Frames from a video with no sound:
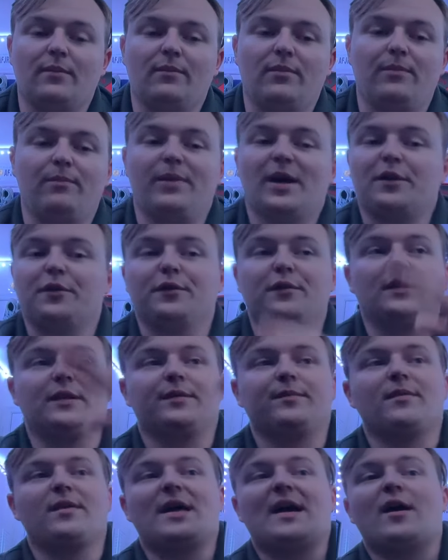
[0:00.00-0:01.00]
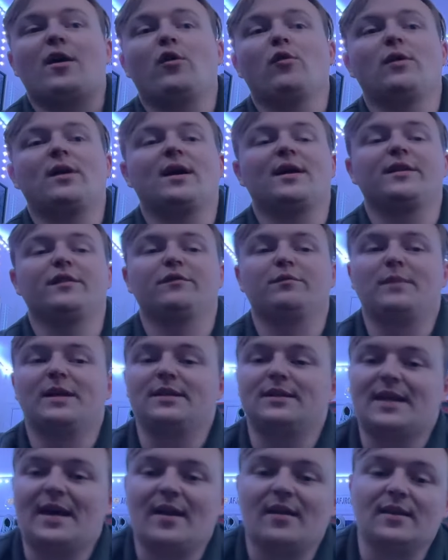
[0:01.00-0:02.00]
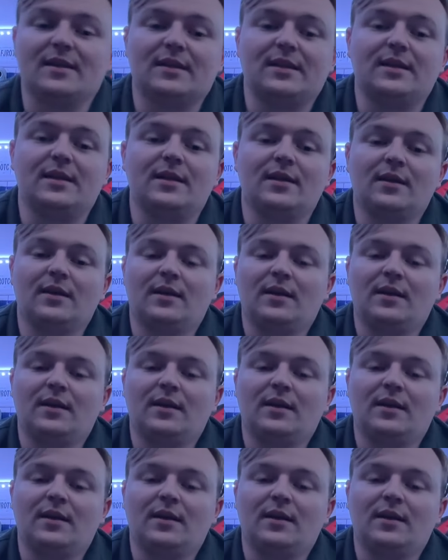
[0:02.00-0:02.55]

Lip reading: better than thou kind of mentality.